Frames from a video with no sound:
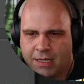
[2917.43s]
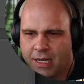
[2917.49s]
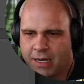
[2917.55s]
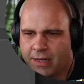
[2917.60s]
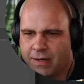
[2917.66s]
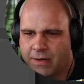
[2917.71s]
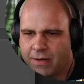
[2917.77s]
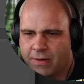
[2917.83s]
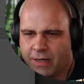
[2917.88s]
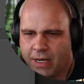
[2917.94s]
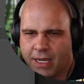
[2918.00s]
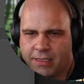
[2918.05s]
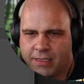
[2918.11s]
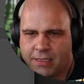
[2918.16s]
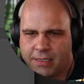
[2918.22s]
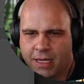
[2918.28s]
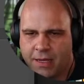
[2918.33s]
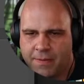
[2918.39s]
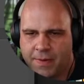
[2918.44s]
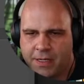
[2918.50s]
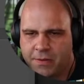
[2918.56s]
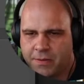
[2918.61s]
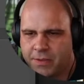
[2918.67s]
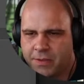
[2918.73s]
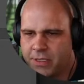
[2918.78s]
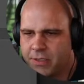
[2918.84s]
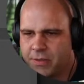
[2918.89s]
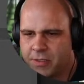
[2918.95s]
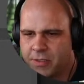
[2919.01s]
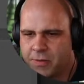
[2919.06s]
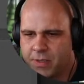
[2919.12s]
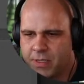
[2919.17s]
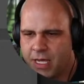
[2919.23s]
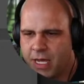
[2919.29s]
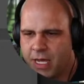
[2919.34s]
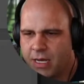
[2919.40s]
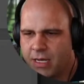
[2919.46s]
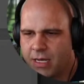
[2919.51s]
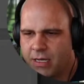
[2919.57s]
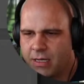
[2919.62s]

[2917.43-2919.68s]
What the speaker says: don't know, guys. I'm not sure what to do with this one yet.